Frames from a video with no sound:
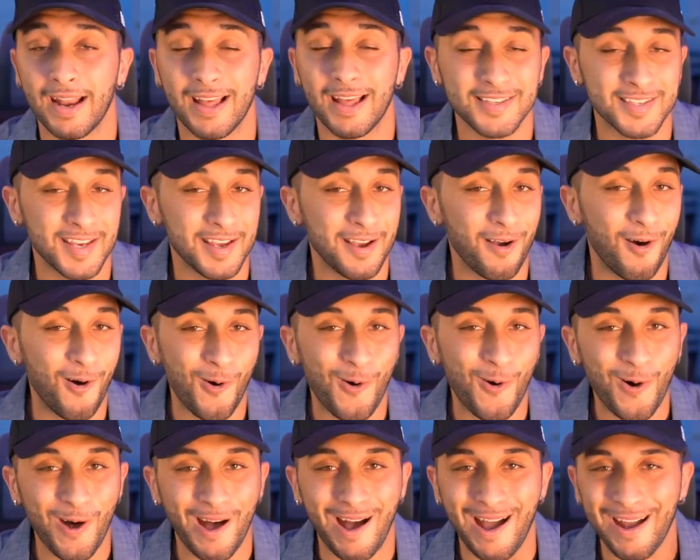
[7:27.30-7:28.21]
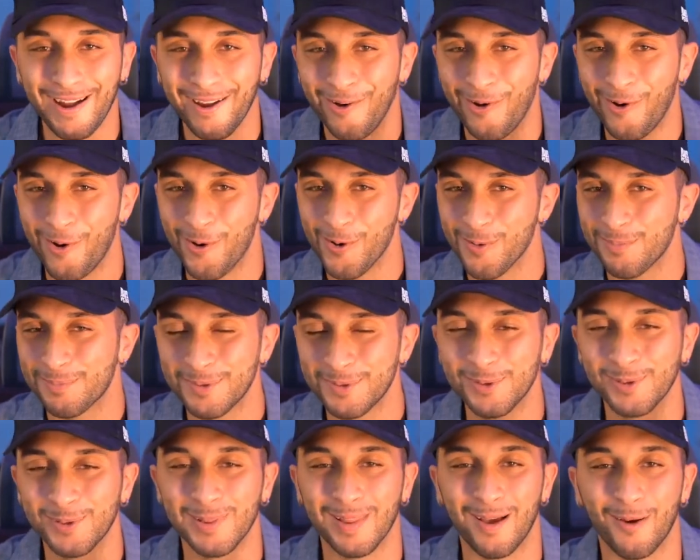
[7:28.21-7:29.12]
And as a whole, I hope
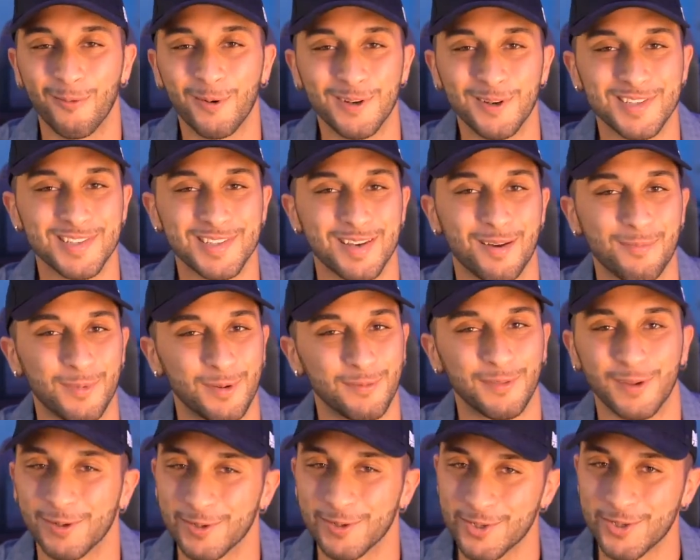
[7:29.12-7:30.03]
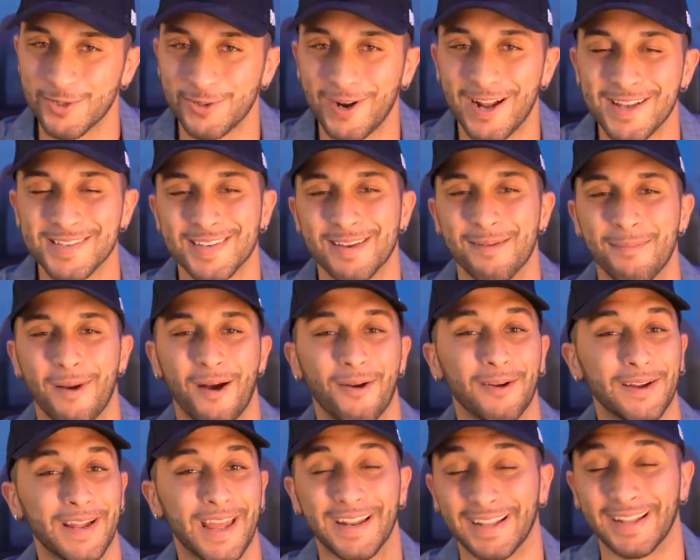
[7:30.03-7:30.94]
you lowered some of your stress
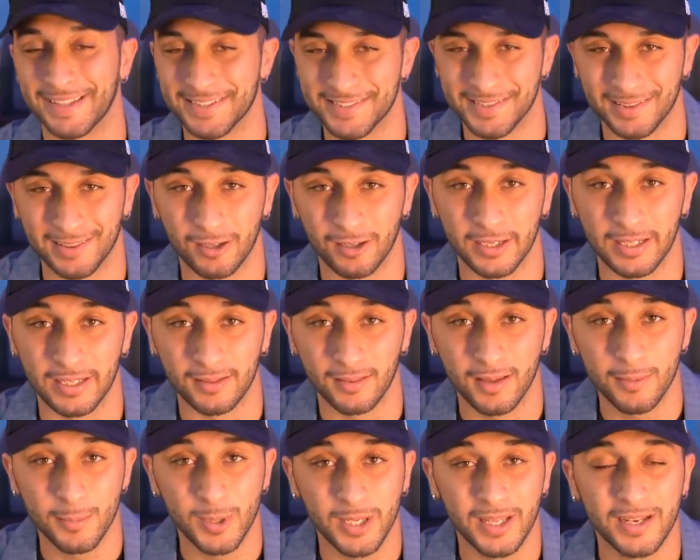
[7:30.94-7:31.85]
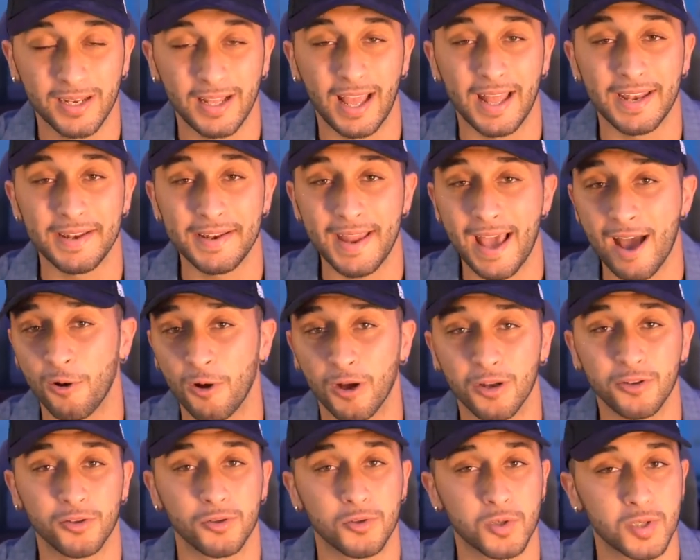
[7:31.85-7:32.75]
about getting into learning limited and
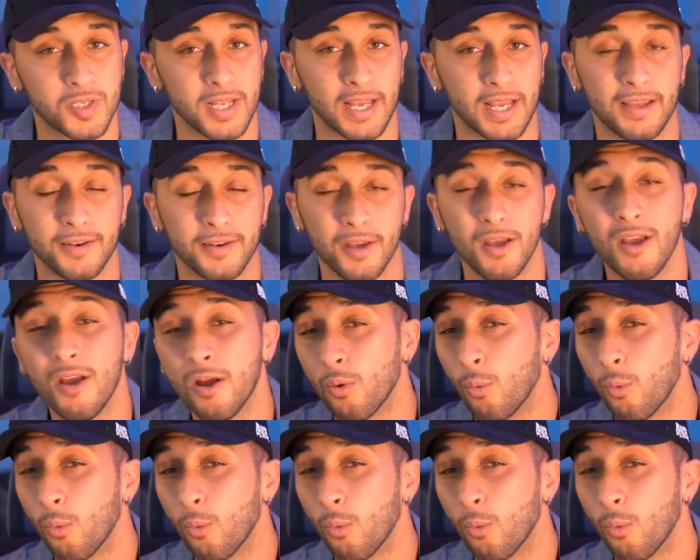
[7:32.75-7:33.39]
now understand